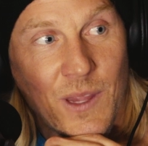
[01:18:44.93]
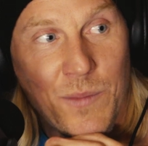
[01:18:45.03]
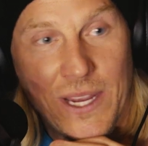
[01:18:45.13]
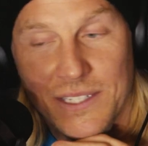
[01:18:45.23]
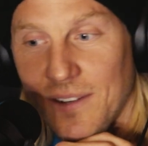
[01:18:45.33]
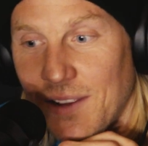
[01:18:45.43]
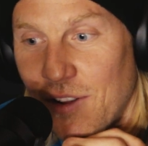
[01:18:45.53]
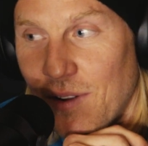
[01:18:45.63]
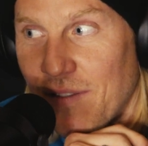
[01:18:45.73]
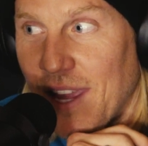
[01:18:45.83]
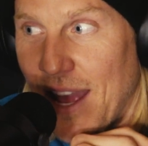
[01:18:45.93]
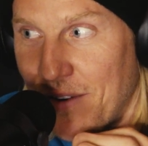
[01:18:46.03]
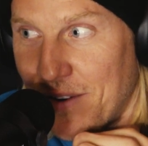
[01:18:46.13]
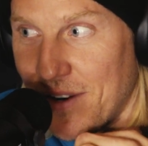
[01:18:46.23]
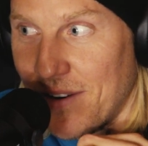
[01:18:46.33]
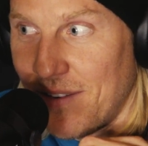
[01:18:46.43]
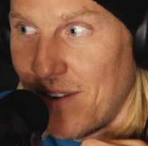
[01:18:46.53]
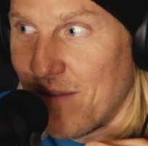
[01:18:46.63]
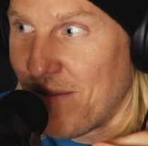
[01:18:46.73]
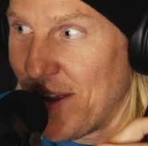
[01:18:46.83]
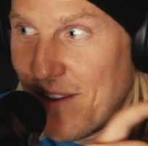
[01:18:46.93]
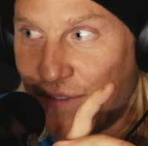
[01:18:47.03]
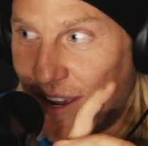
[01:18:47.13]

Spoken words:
Amazing. And you have a calendar. You can find the